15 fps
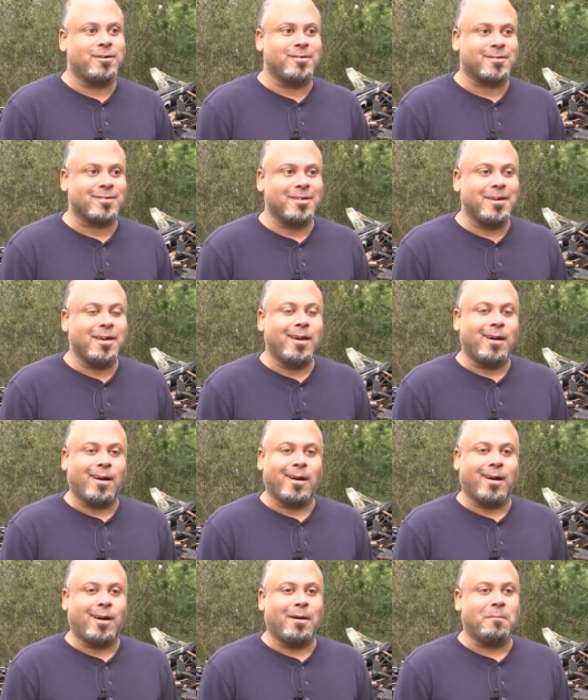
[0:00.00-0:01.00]
first.
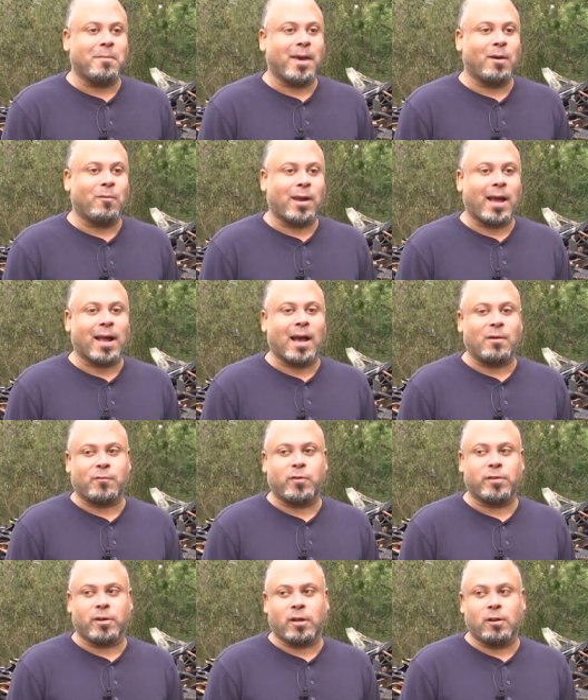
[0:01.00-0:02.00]
Um, and when I got
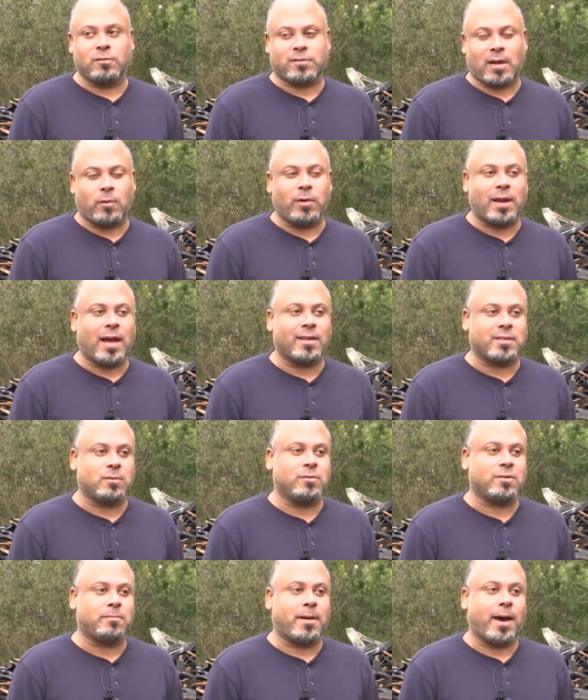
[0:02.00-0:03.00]
further close, I realized
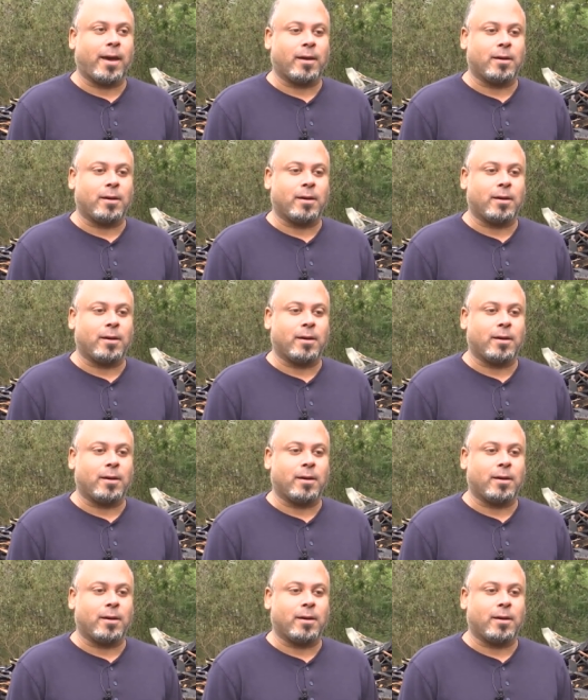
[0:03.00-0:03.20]
it was my